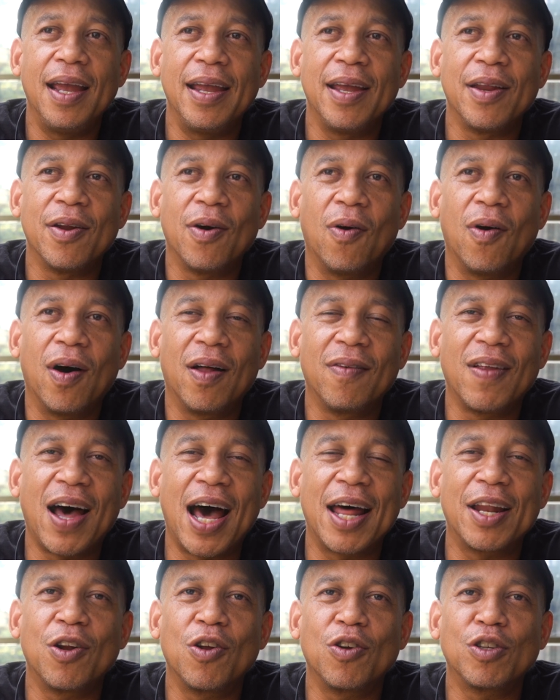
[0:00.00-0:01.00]
a
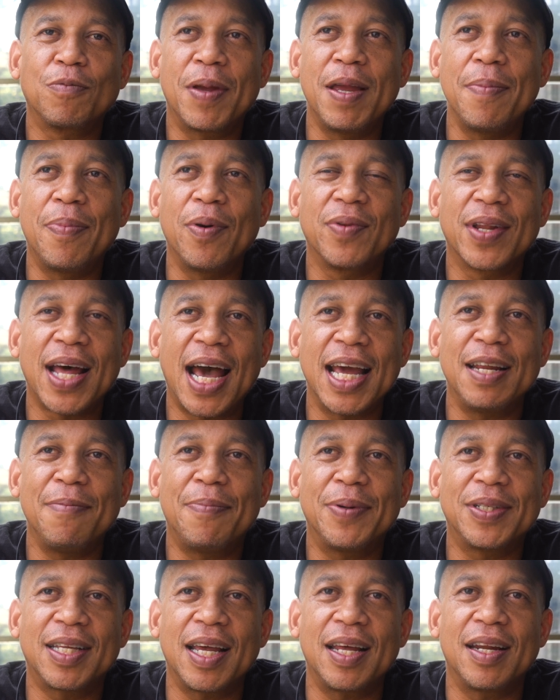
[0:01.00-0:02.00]
lot of those people,
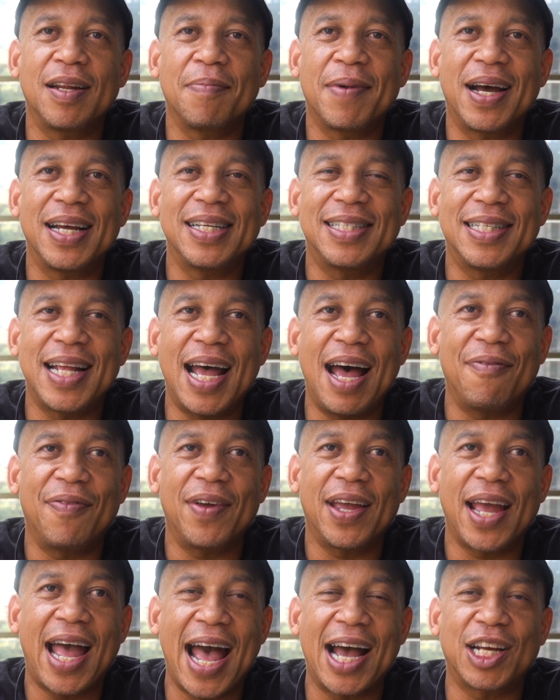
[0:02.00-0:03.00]
90% of my
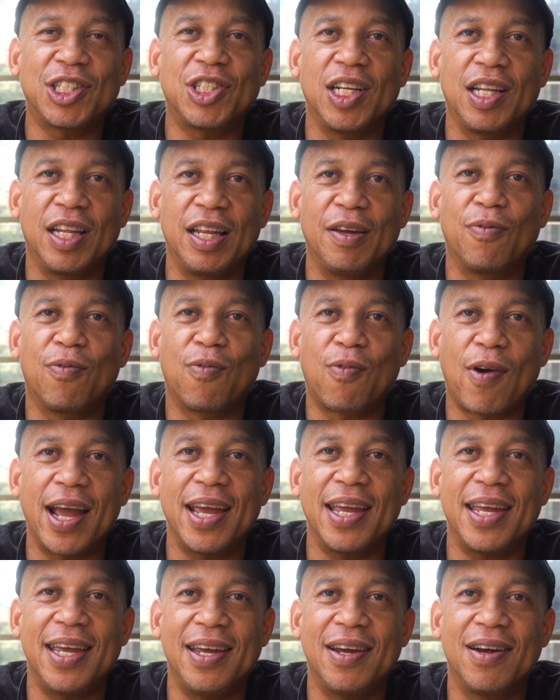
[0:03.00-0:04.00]
staffing, actually live
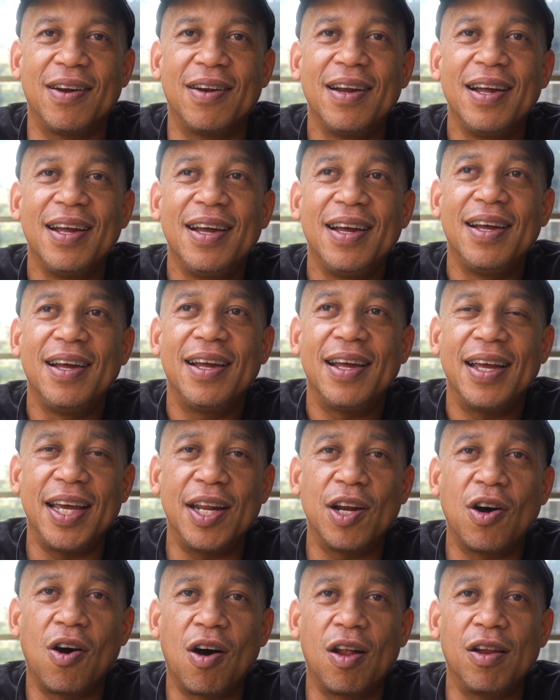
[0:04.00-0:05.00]
right here
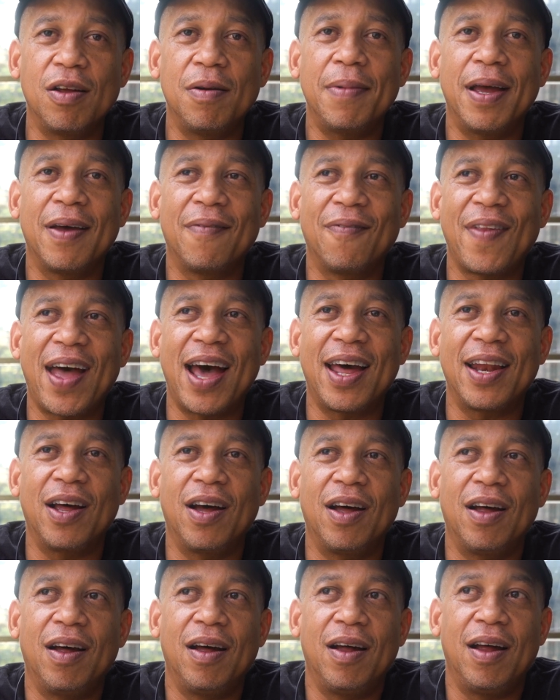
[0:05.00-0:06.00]
in Harlem and not
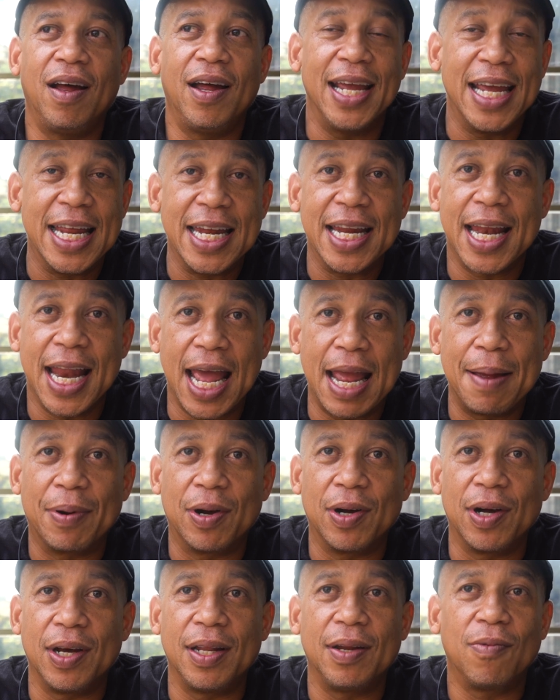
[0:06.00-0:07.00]
in the
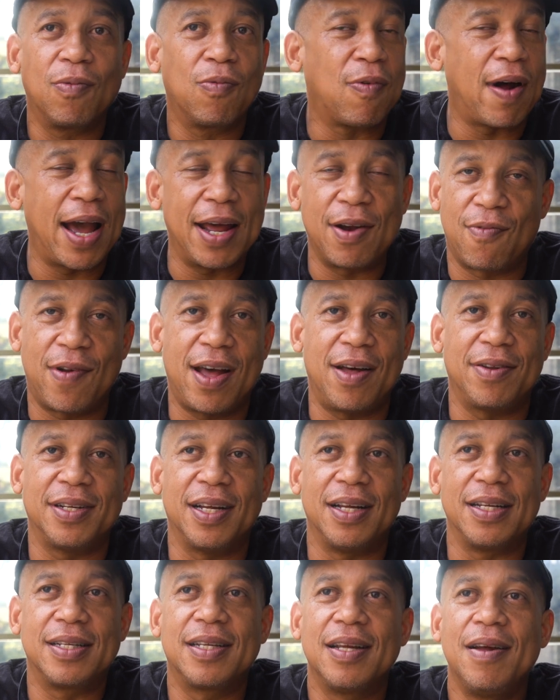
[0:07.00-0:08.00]
neighborhood right around
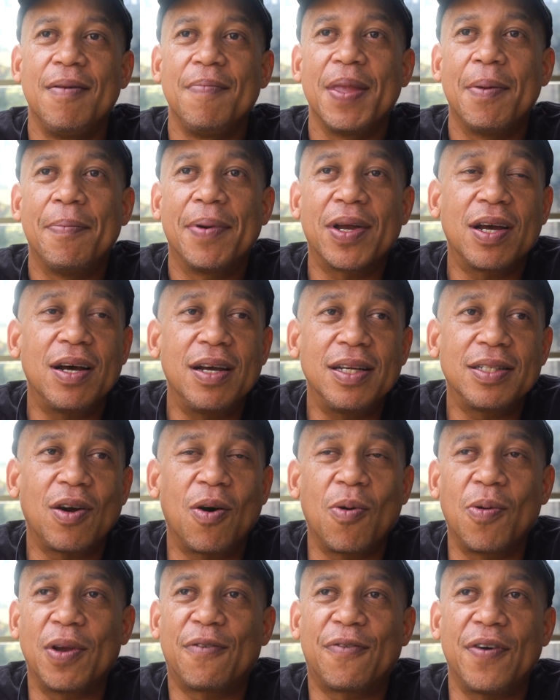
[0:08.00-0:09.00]
us, because I
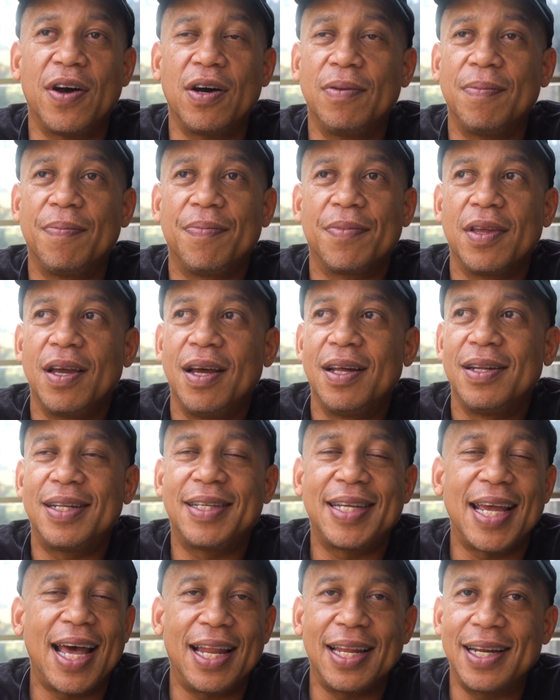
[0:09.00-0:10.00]
always felt the
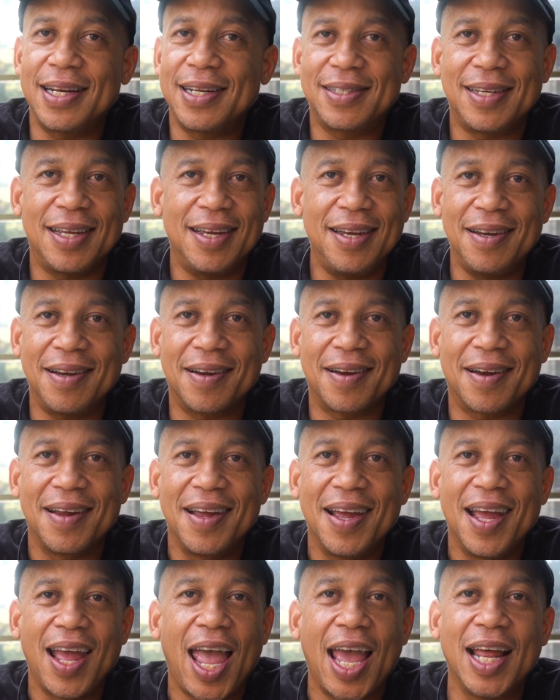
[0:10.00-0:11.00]
talent is here.
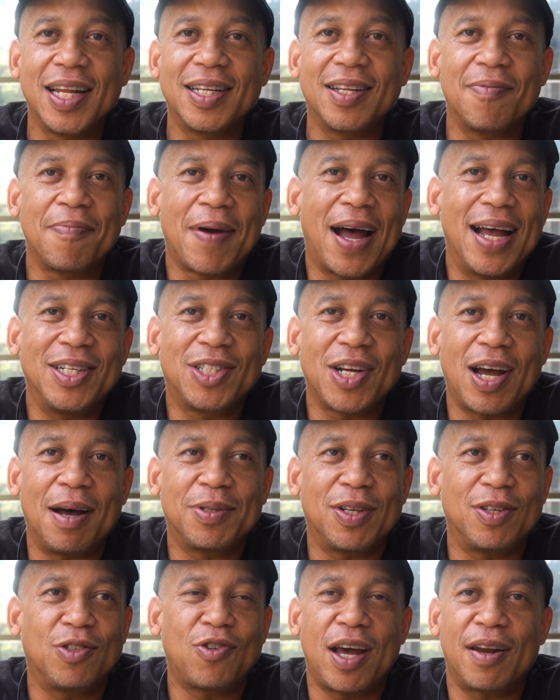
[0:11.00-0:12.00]
It is my
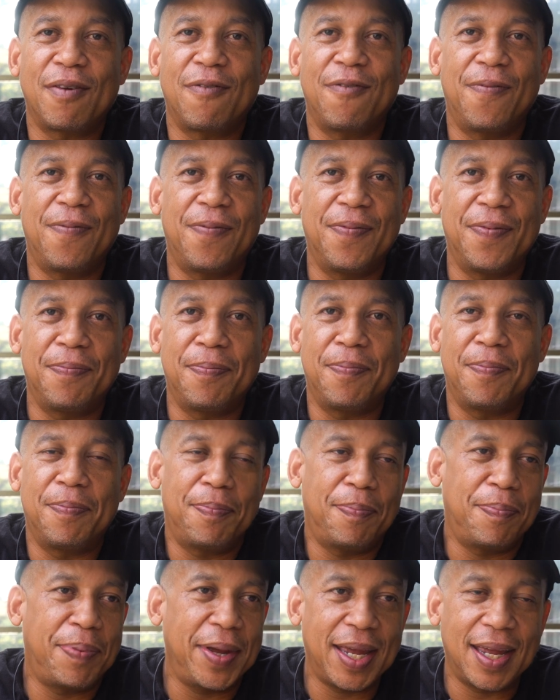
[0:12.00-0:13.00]
job to try to
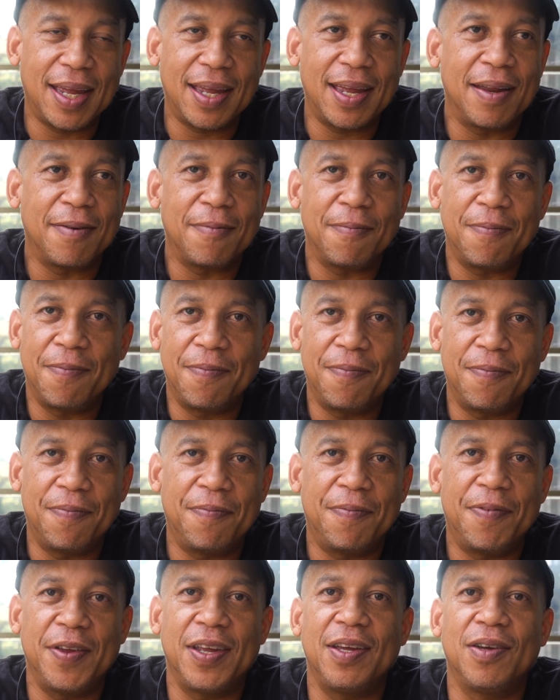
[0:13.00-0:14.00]
pick and
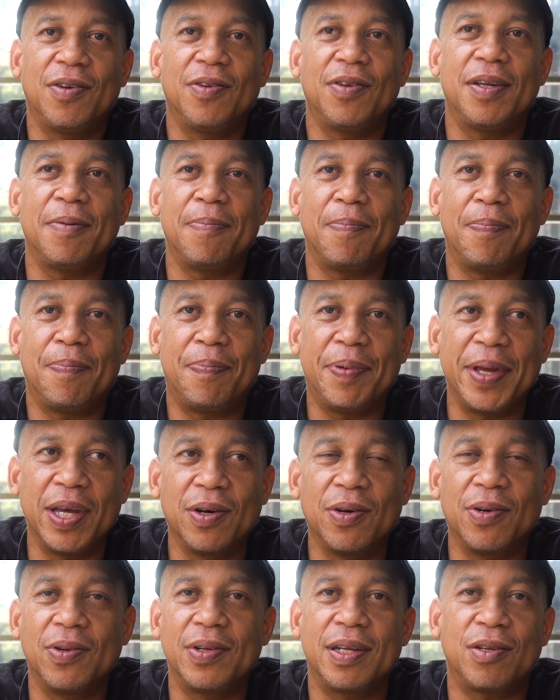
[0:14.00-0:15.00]
field and
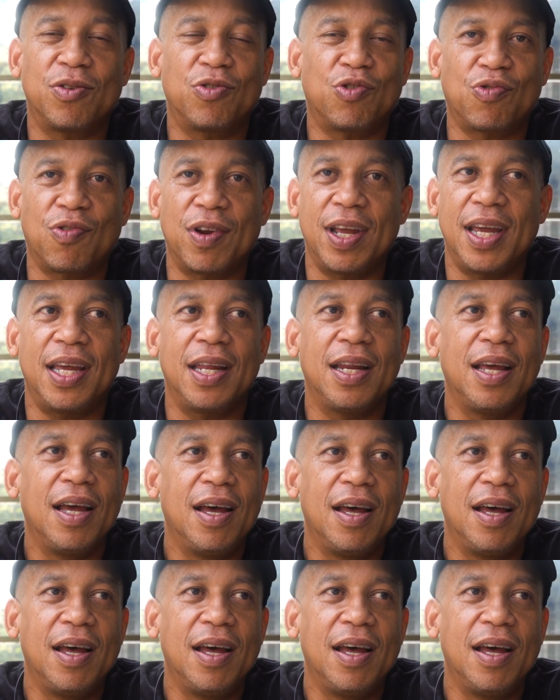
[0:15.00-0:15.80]
build and train,